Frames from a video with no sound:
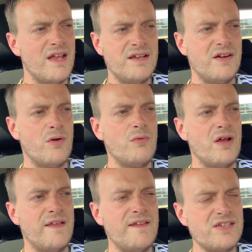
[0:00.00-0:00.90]
you know,
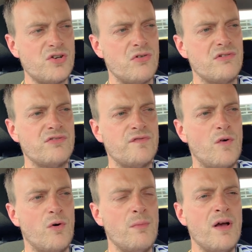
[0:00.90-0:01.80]
in this current
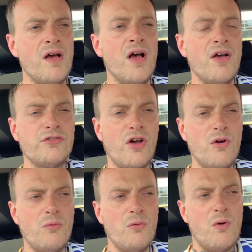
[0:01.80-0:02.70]
form. So